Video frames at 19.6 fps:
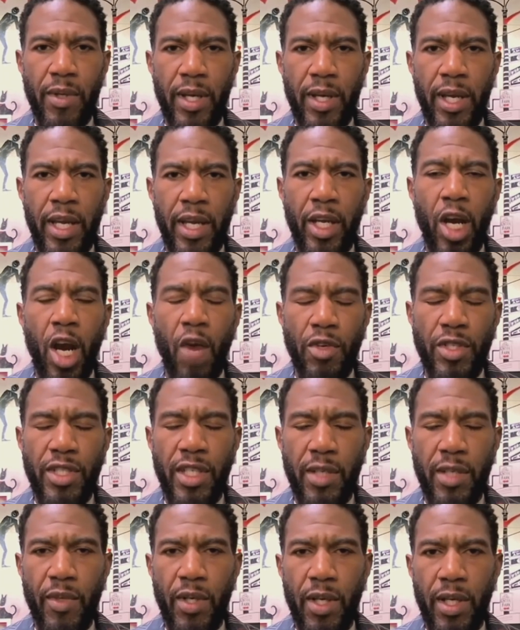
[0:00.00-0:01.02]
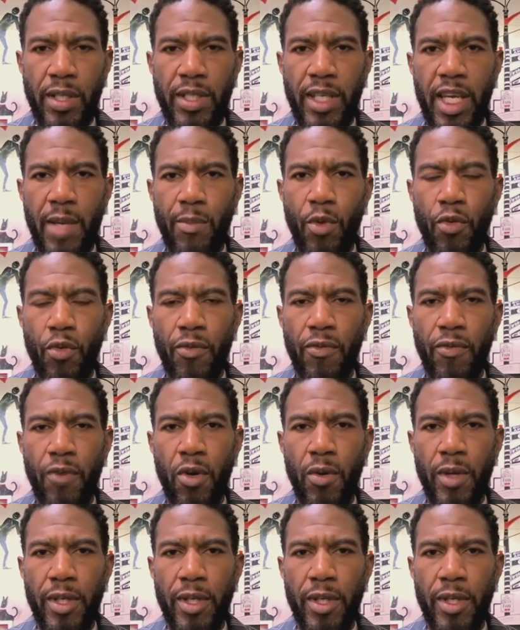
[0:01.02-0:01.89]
encourage them to keep moving forward.